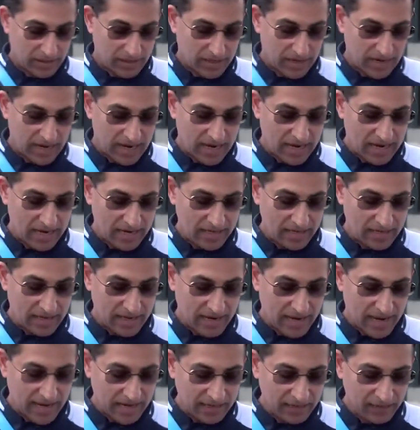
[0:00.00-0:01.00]
And
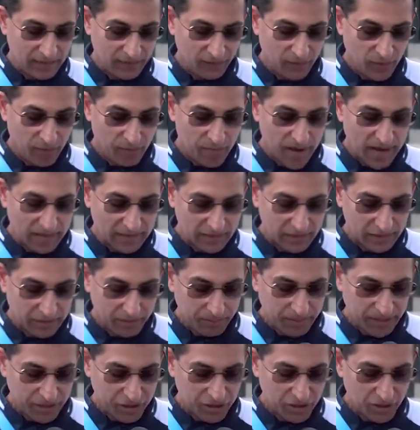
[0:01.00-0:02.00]
hence, for
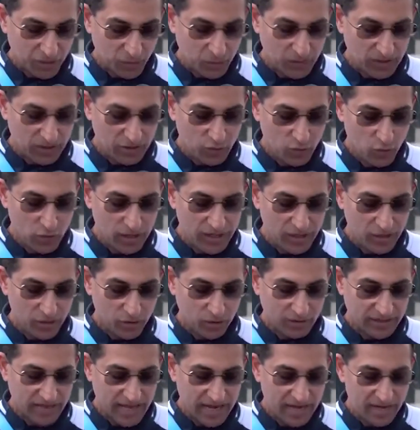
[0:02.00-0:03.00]
participation, we do need
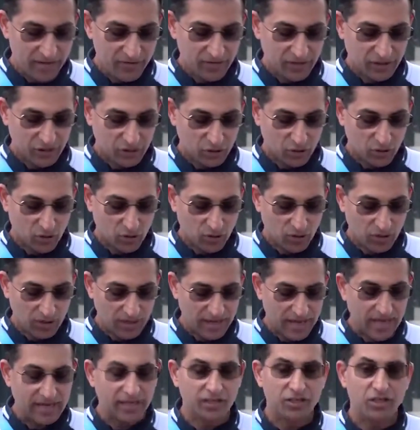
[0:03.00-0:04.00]
to then restore
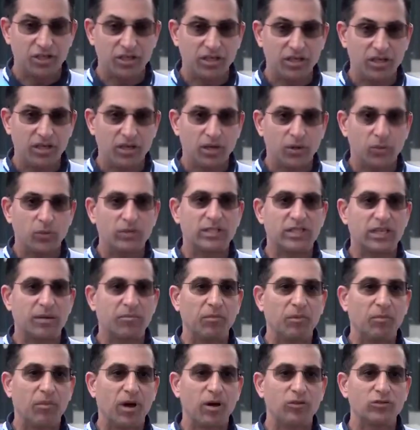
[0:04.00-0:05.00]
energy with some
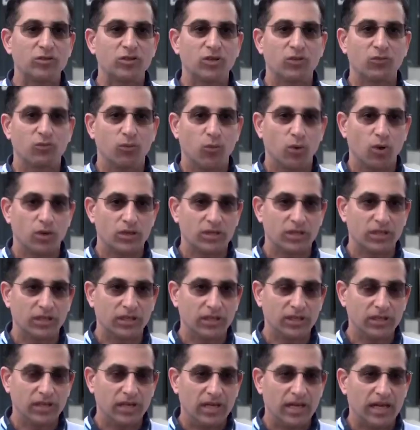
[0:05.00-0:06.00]
amounts of
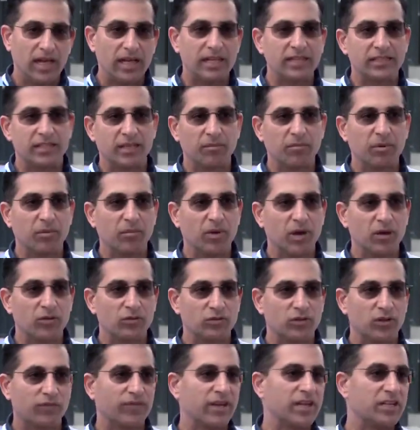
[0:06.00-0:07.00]
water and some
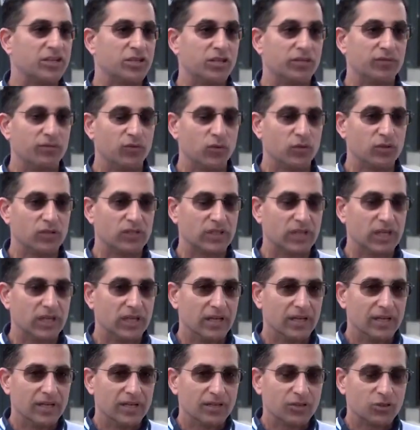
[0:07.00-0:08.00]
amounts of energy foods.
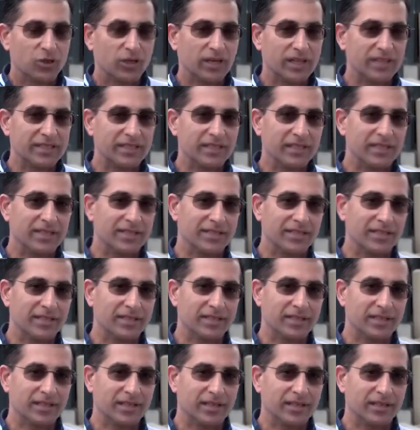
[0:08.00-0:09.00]
So you can see this
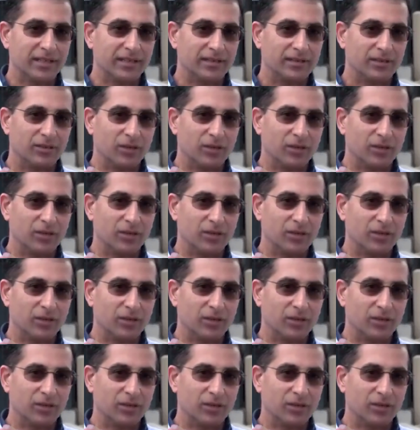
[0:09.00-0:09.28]
is a